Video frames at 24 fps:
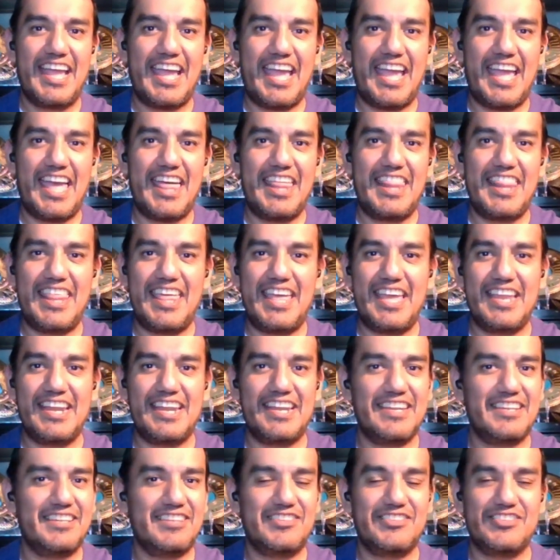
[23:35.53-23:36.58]
And
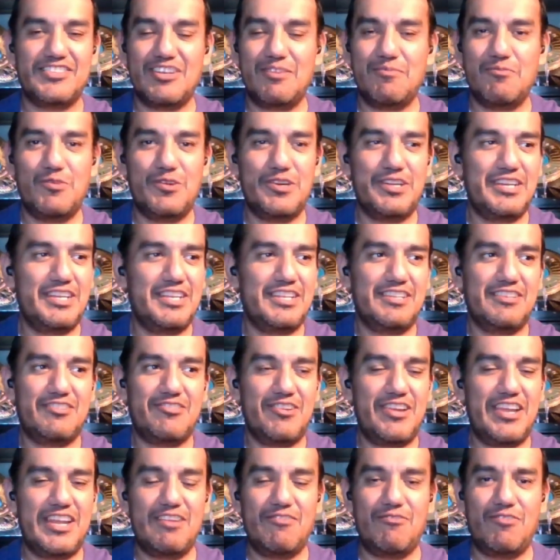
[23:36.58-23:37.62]
then someone in
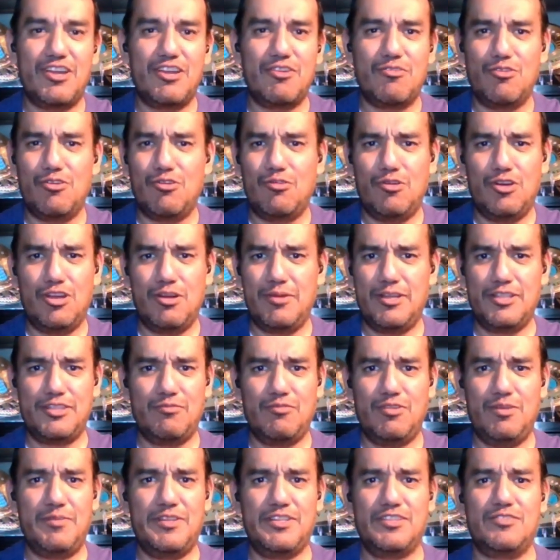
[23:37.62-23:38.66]
creative went, well, what about the
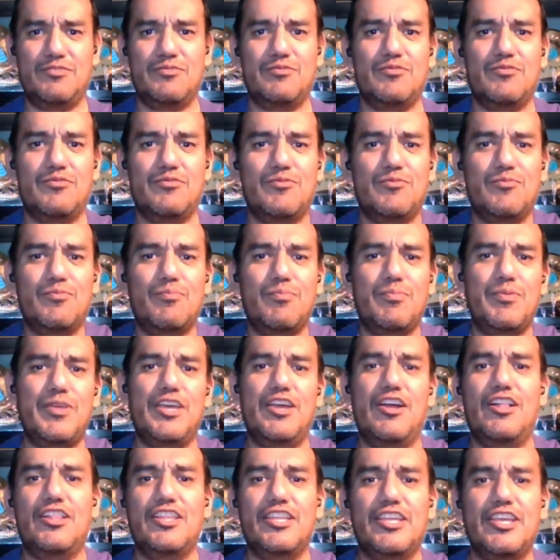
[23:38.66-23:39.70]
women
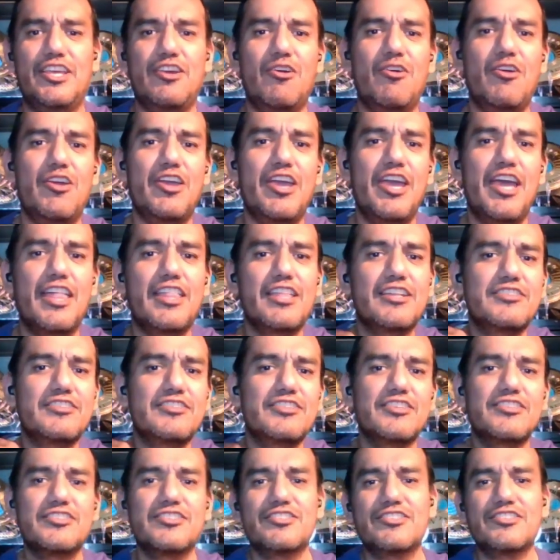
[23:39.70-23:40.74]
PLE? Oh yeah, let's
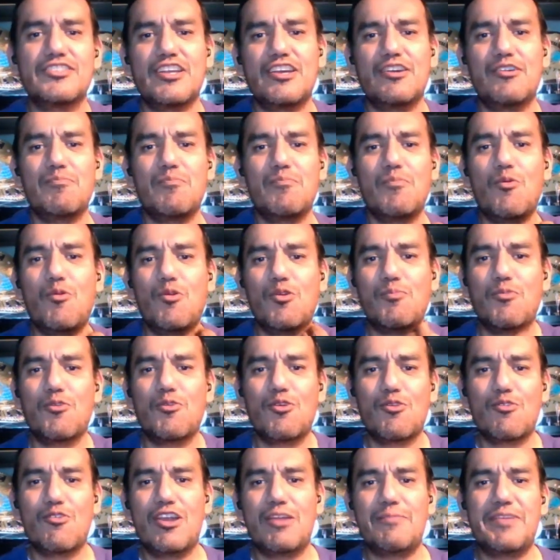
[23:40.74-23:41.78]
just get more
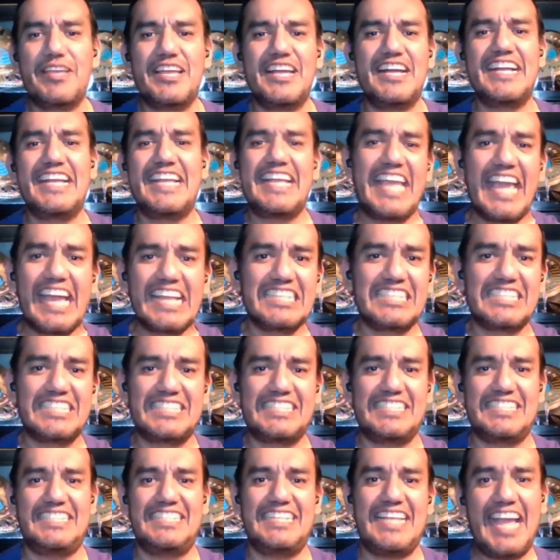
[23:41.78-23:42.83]
programming
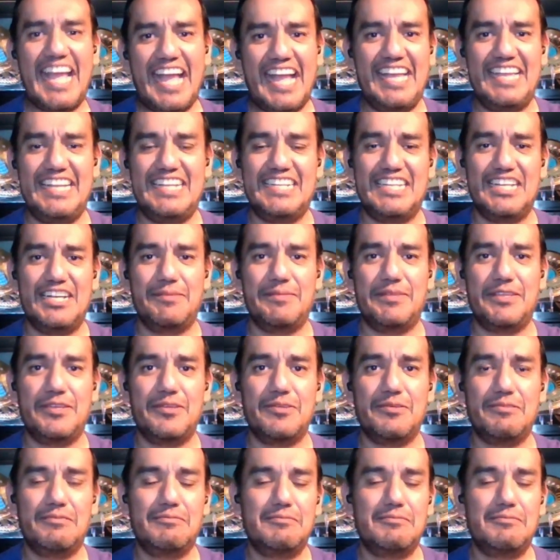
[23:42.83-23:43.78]
against AEW.